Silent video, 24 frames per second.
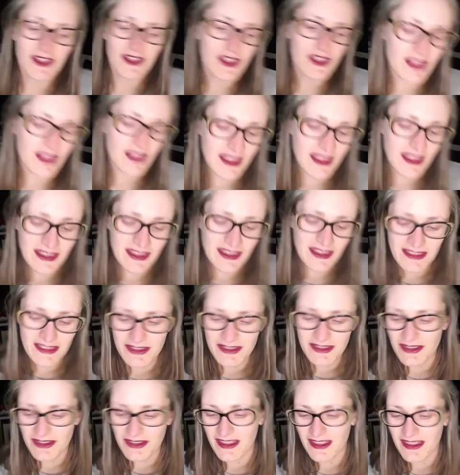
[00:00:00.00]
in that
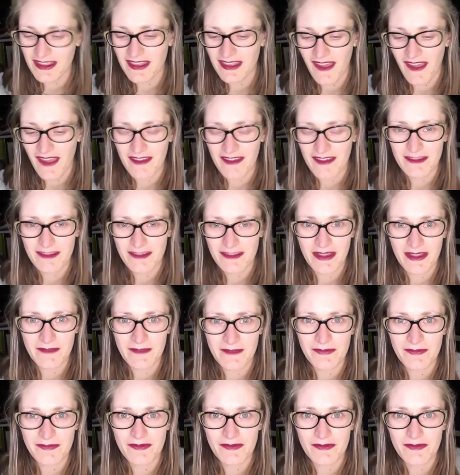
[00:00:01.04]
it has
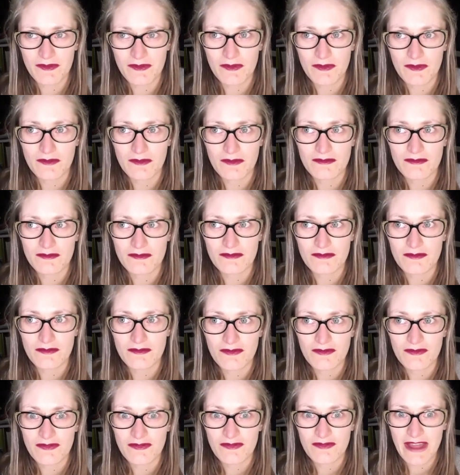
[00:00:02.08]
been
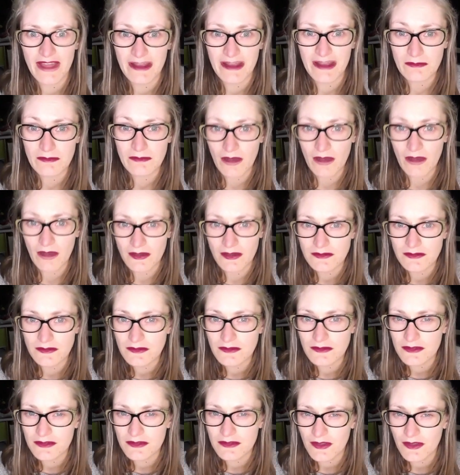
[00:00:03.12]
fairly mild
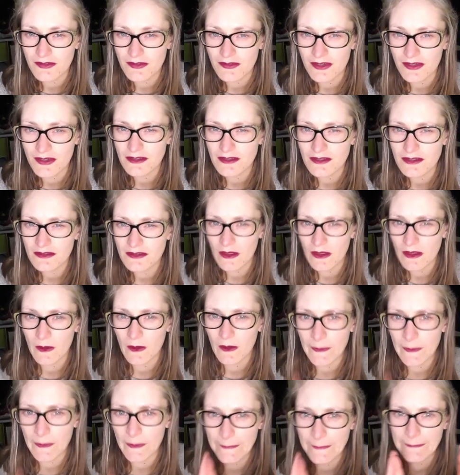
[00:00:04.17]
so far,
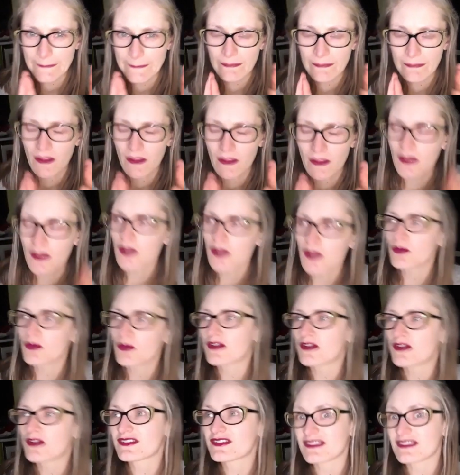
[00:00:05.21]
so we'll have to
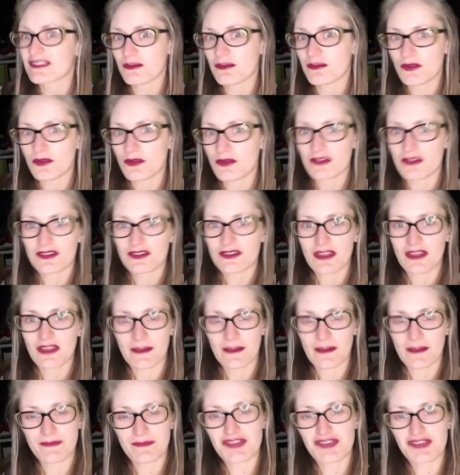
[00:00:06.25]
see what
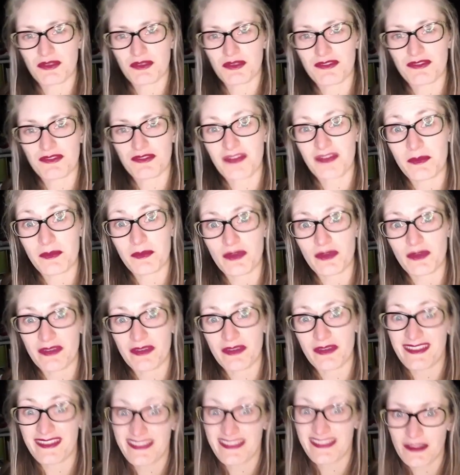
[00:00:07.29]
January and February bring
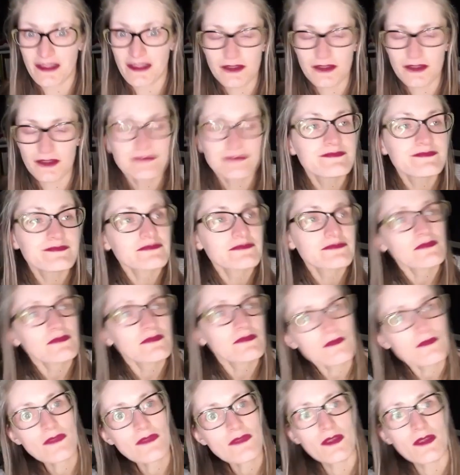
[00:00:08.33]
us though.
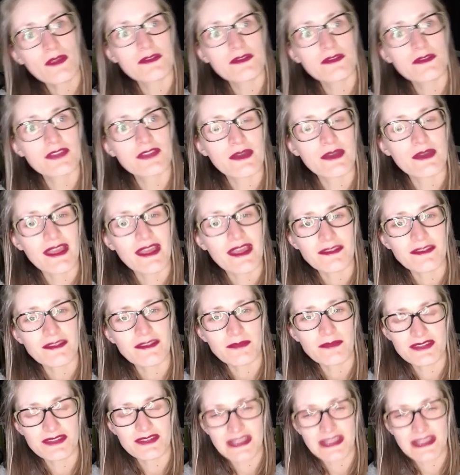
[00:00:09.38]
So it hasn't been
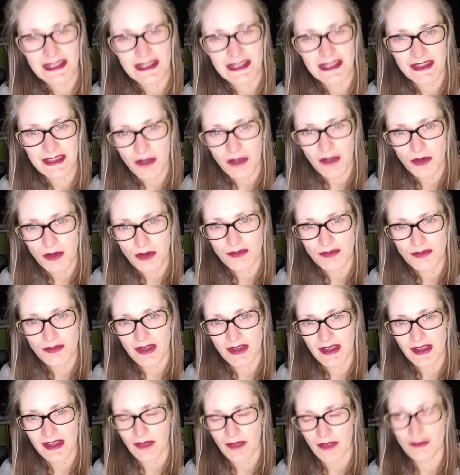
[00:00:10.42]
particularly cold right
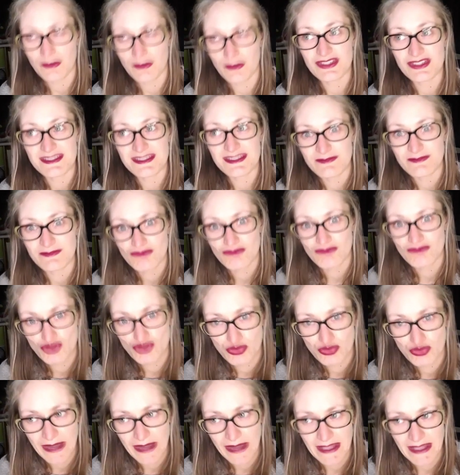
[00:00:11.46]
now, which is
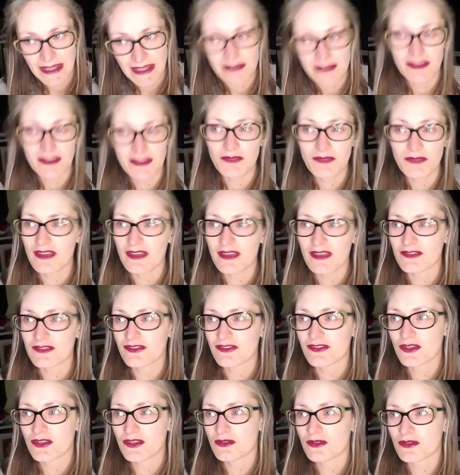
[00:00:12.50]
great. I think we had a
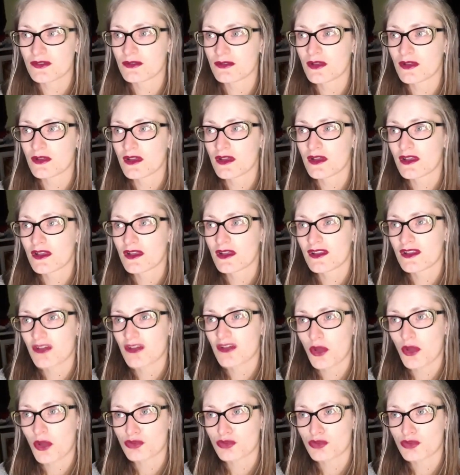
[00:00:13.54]
few
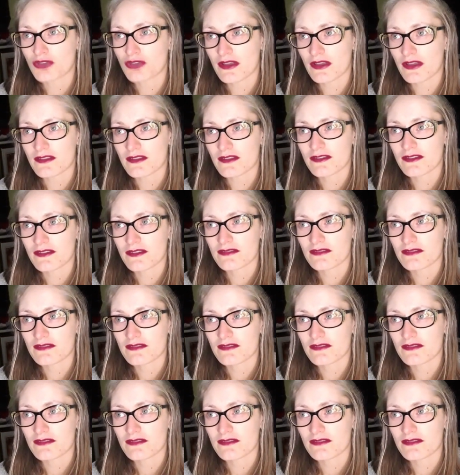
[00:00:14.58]
cold nights